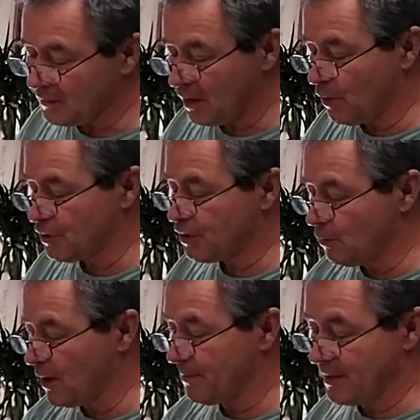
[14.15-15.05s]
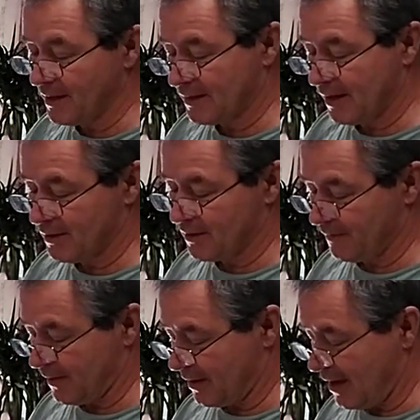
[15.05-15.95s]
of course you can wipe things down and stuff
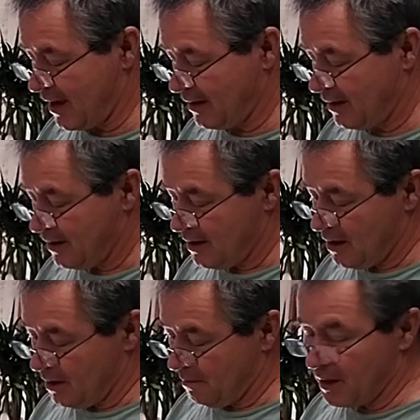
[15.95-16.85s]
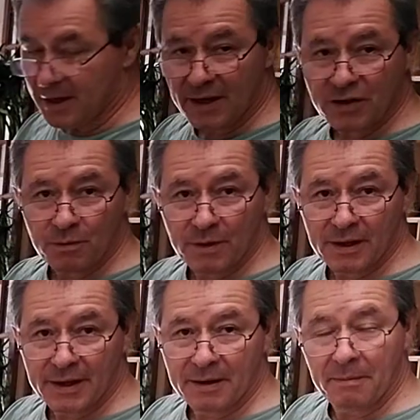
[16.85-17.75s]
like that, but it doesn't
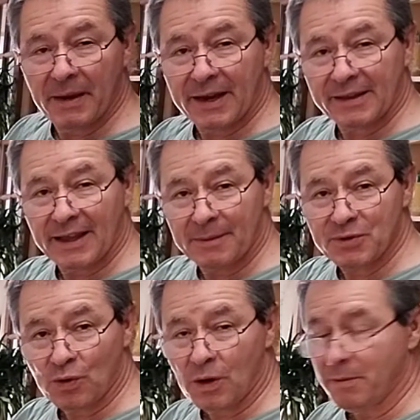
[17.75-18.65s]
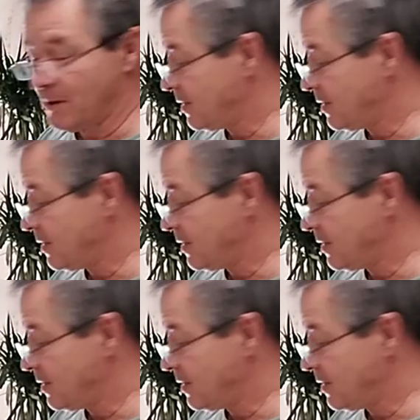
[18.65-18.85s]
really make it that absorbent.